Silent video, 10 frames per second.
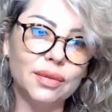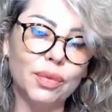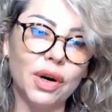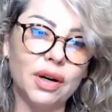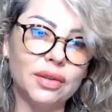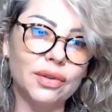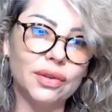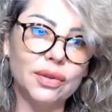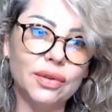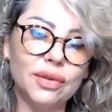part.
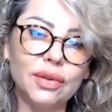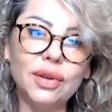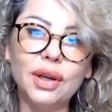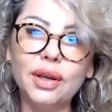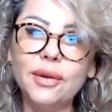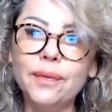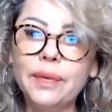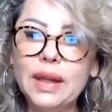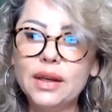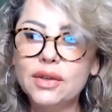Okay.
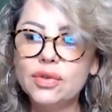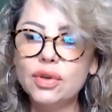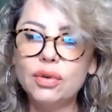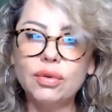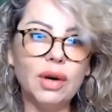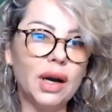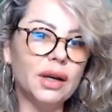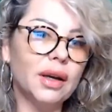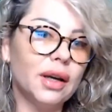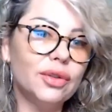So
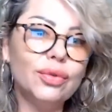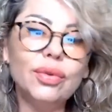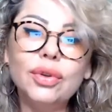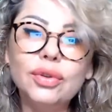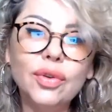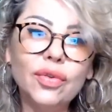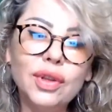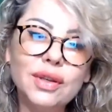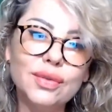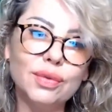I do a lot of
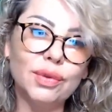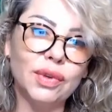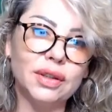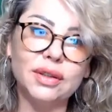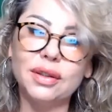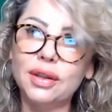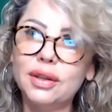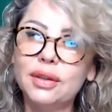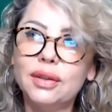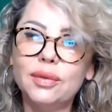things with editing,
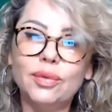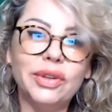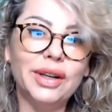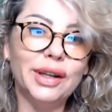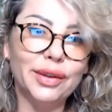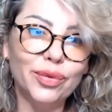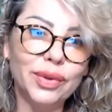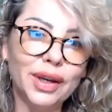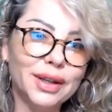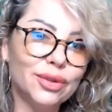and believe
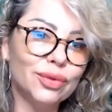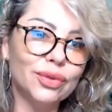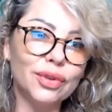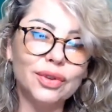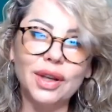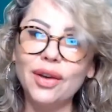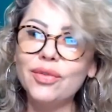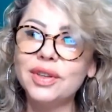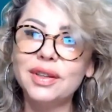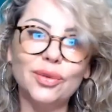me, I do not
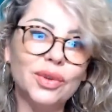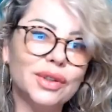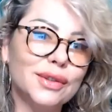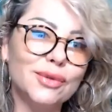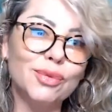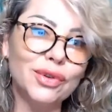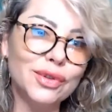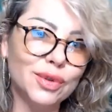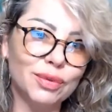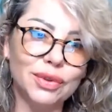everything what is
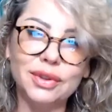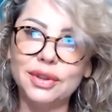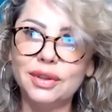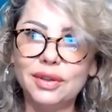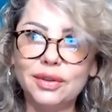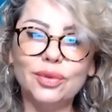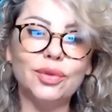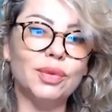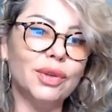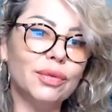possible. It
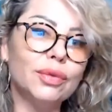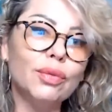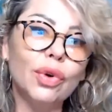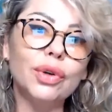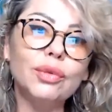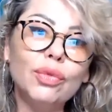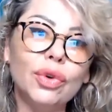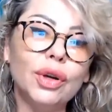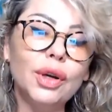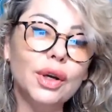could be even more and
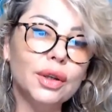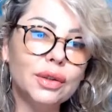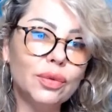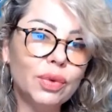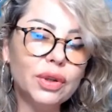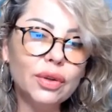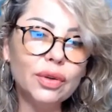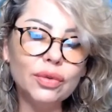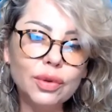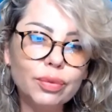more,
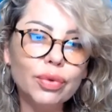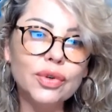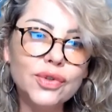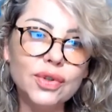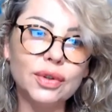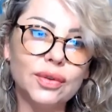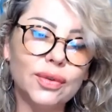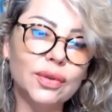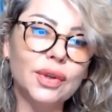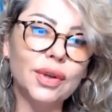depending on the project,
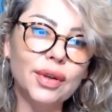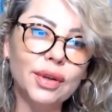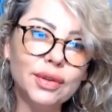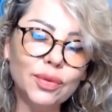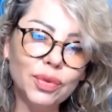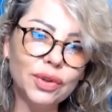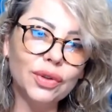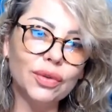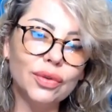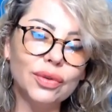okay, and
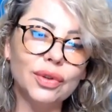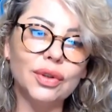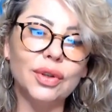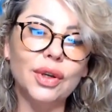depending on